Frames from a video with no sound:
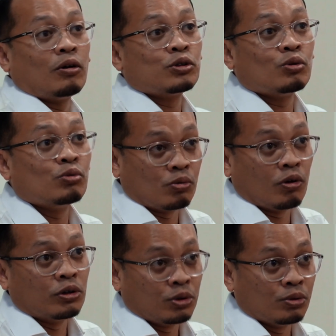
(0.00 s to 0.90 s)
they also
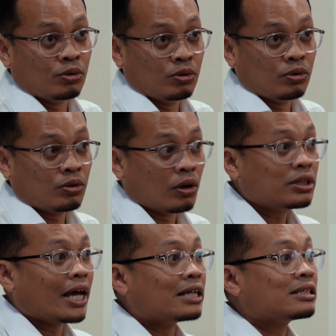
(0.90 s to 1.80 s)
want to
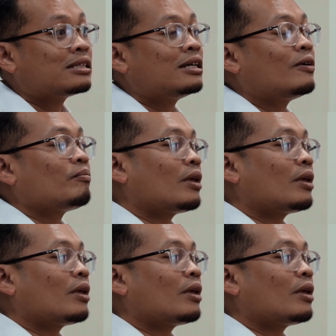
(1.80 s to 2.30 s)
contest.